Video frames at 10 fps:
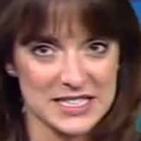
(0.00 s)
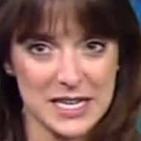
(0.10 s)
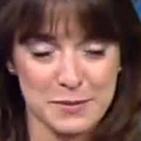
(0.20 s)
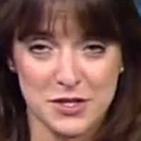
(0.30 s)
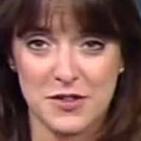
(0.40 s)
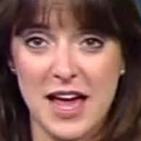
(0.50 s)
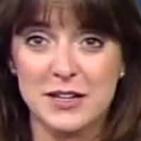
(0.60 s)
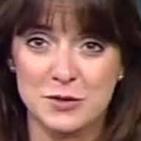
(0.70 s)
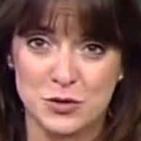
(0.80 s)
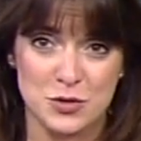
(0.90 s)
big dip. So
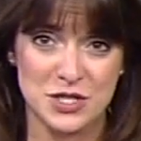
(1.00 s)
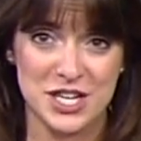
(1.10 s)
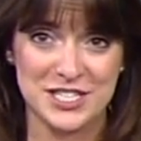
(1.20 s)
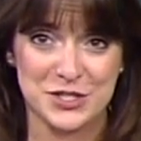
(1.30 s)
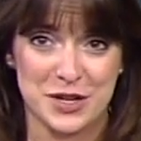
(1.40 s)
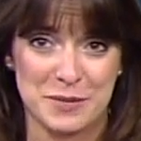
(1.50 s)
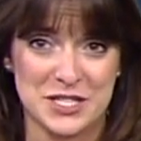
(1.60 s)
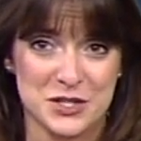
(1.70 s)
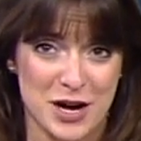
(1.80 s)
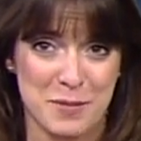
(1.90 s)
that jet
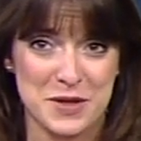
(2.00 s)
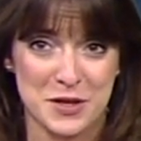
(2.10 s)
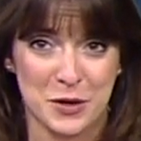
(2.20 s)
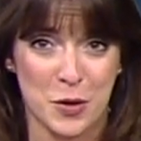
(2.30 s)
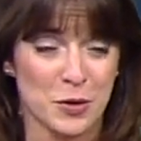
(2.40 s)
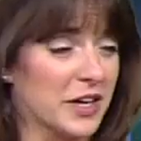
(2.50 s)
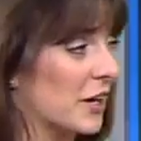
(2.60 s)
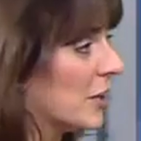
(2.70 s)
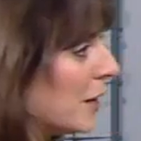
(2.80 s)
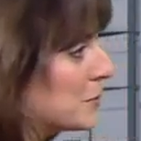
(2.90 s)
stream is trapping the cold
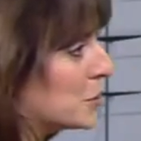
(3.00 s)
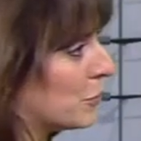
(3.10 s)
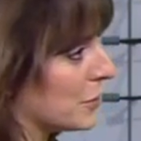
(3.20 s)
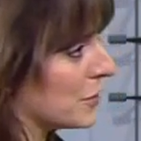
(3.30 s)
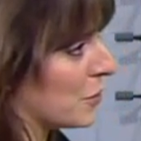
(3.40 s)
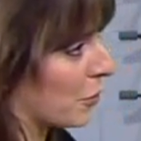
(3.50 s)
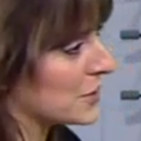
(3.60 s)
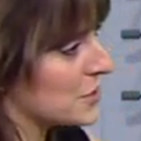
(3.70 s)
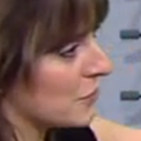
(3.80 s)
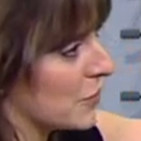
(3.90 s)
air up toward the
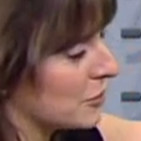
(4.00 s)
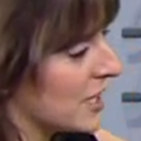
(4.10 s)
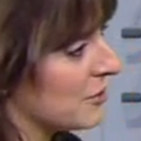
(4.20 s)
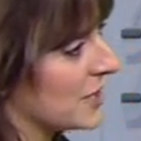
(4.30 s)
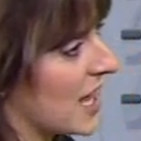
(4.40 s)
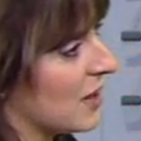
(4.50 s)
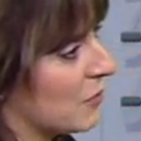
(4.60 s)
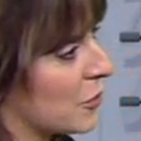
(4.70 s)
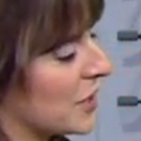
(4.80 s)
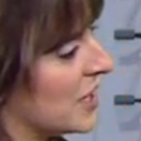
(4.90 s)
north. So folks out in
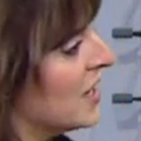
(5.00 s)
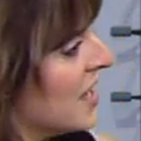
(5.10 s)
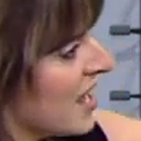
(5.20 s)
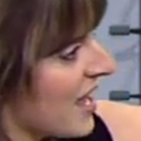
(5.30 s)
California